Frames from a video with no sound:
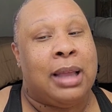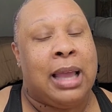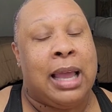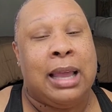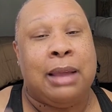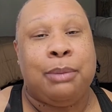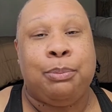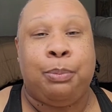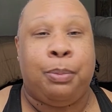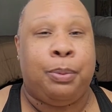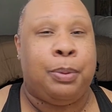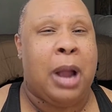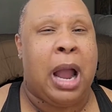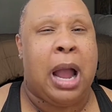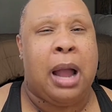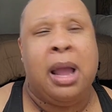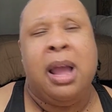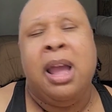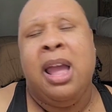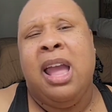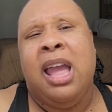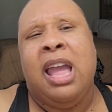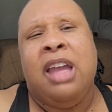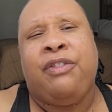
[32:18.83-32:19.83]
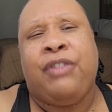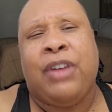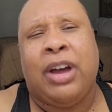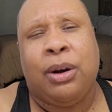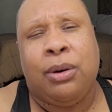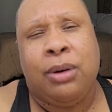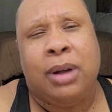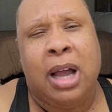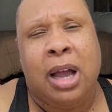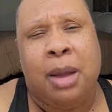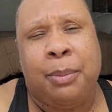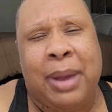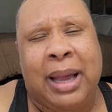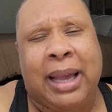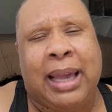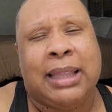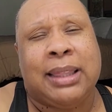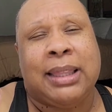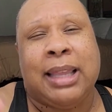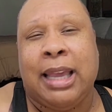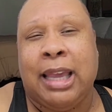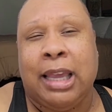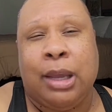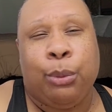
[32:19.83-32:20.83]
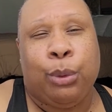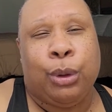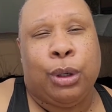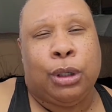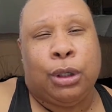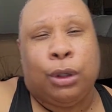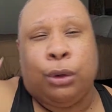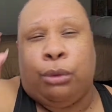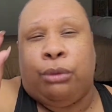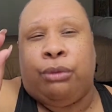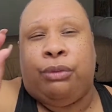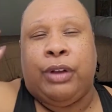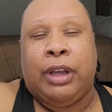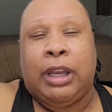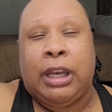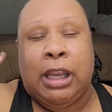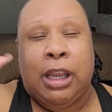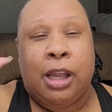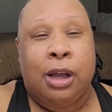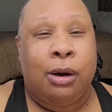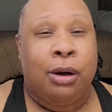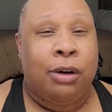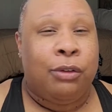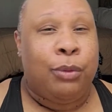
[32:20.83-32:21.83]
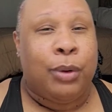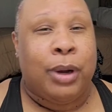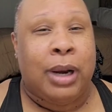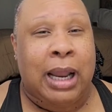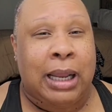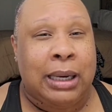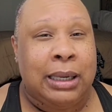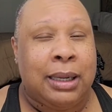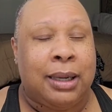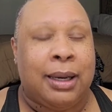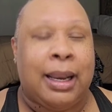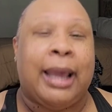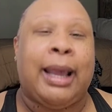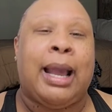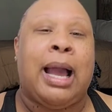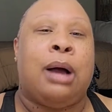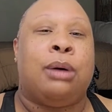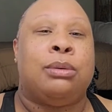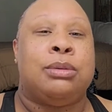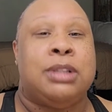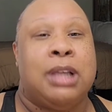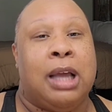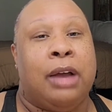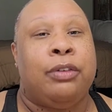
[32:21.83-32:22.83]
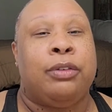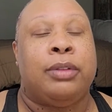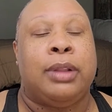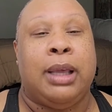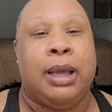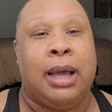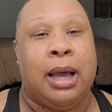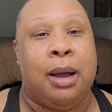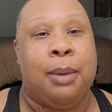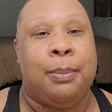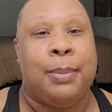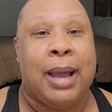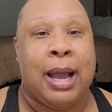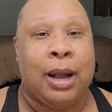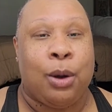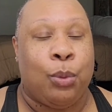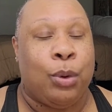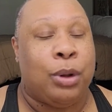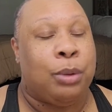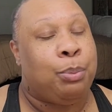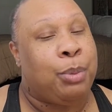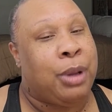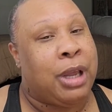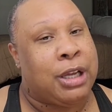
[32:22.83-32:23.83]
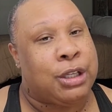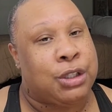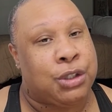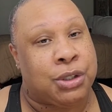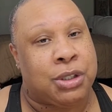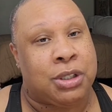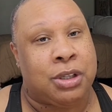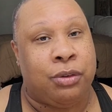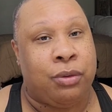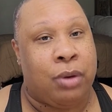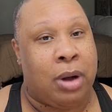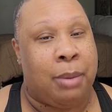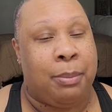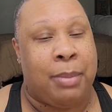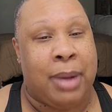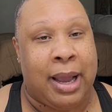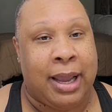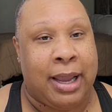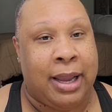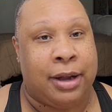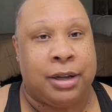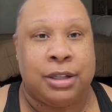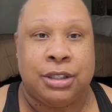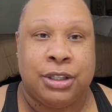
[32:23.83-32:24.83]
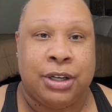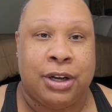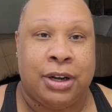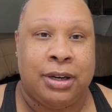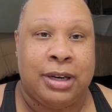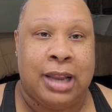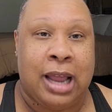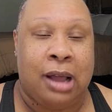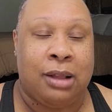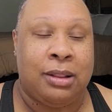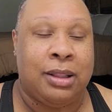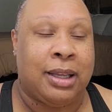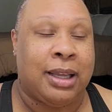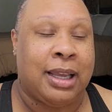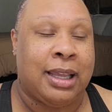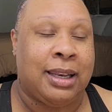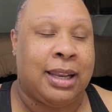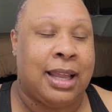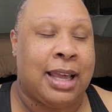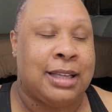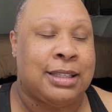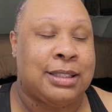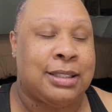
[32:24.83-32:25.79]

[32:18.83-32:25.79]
if I don't come back at the end with a little video of what I look like, I'll definitely come back with pictures of what my hair turned out looking like.